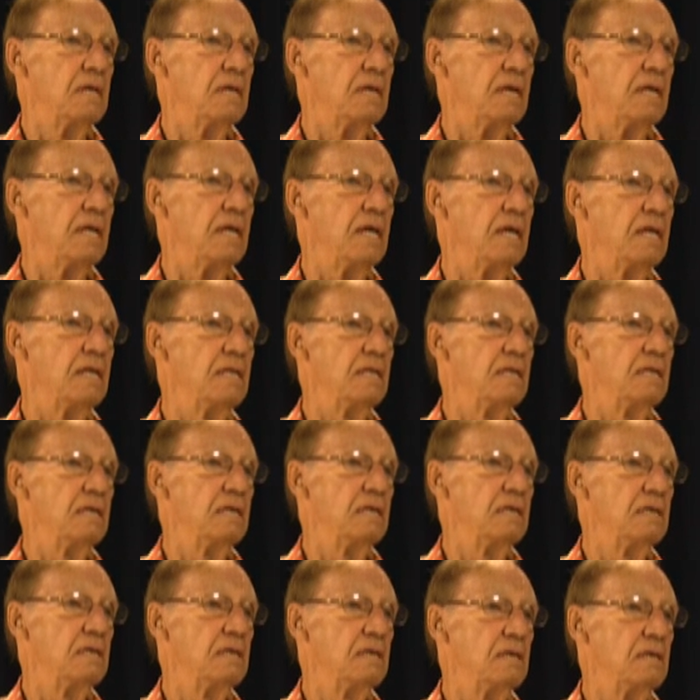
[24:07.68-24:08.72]
And then
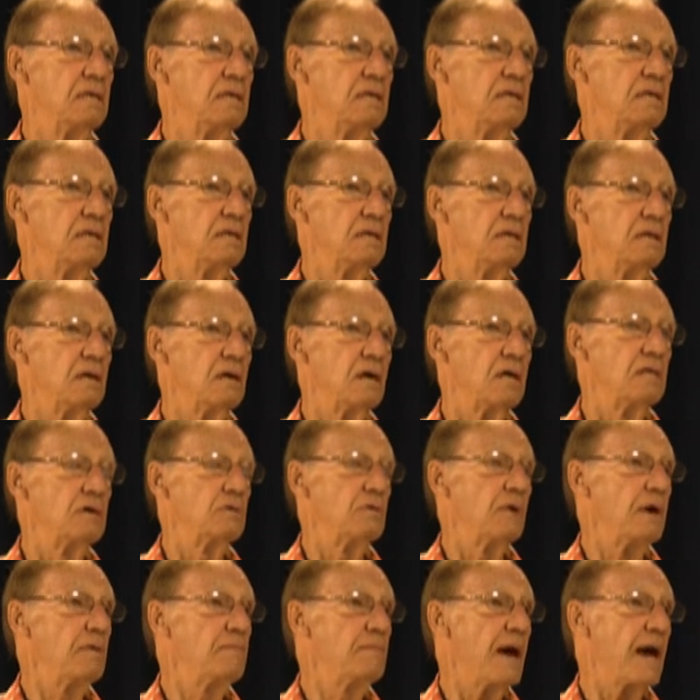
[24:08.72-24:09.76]
on the
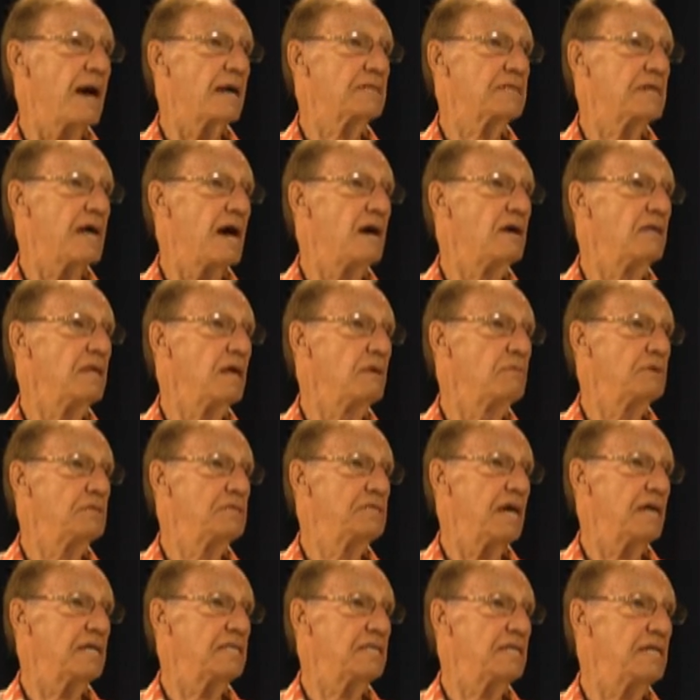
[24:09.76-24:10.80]
way back down, they would
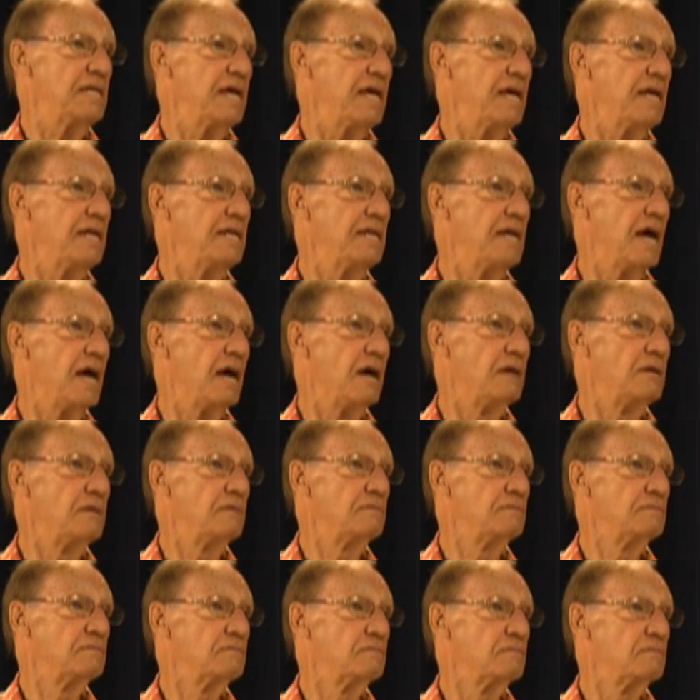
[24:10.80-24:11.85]
take the dead down.
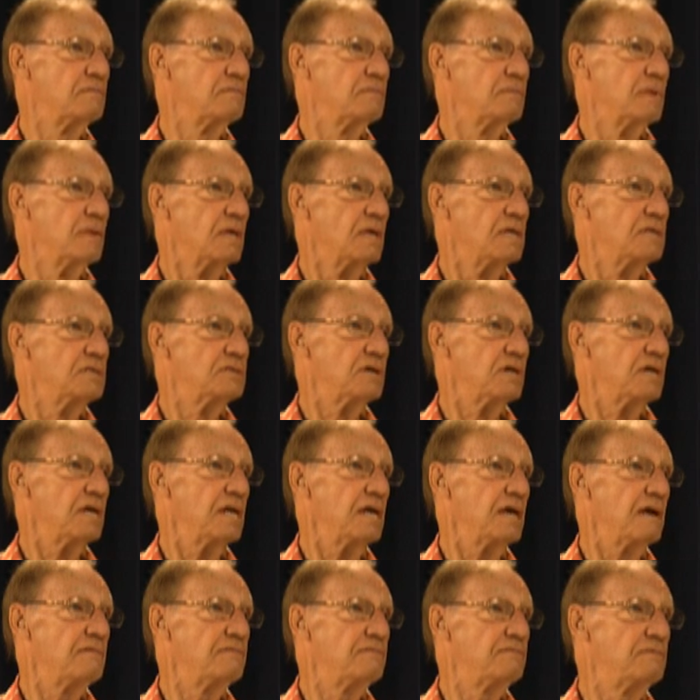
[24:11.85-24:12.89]
So you'd
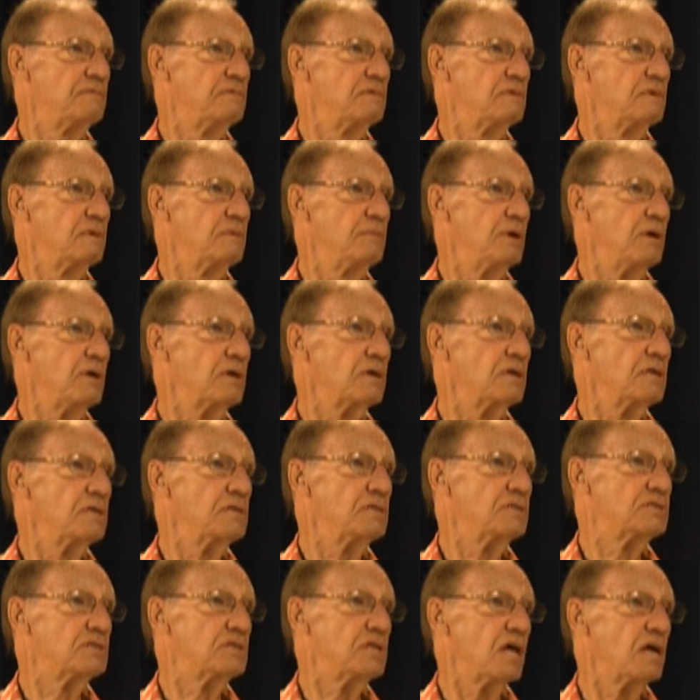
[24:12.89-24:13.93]
have
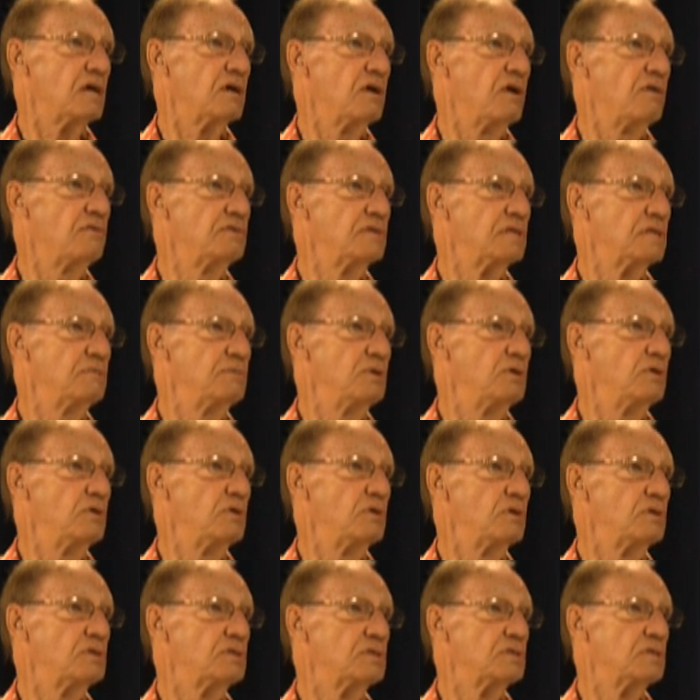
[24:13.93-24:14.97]
Americans slung over the
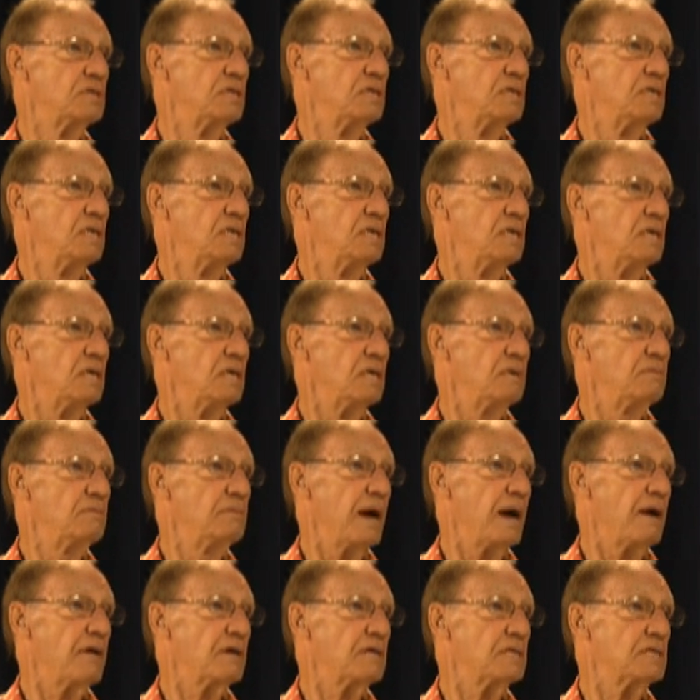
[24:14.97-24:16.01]
mules in,
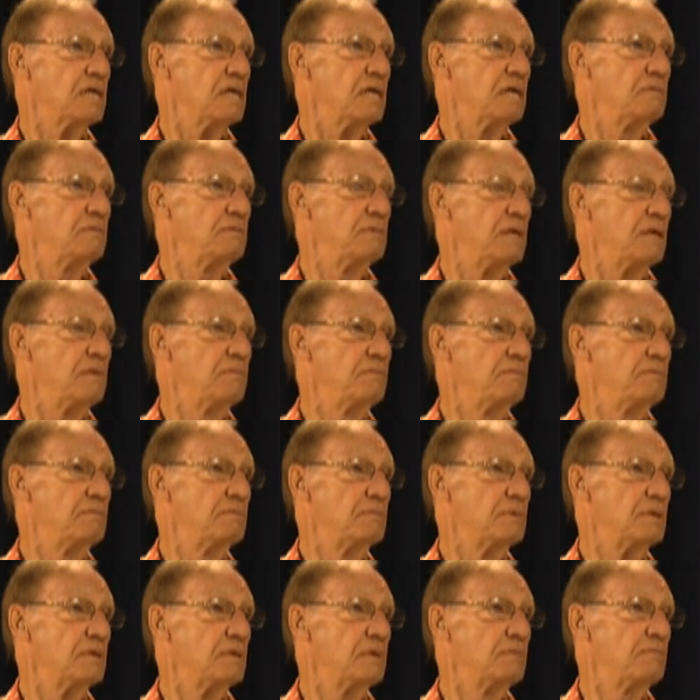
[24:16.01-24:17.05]
barrack, in, in
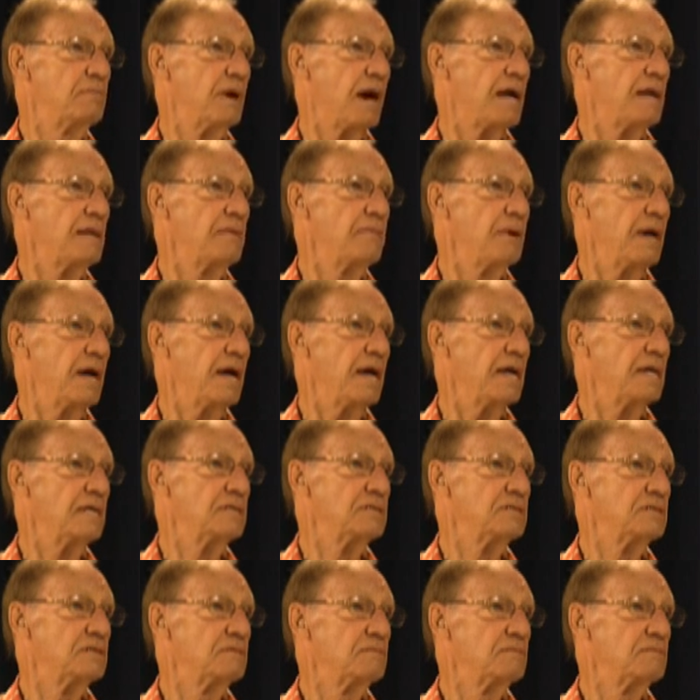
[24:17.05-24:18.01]
body bags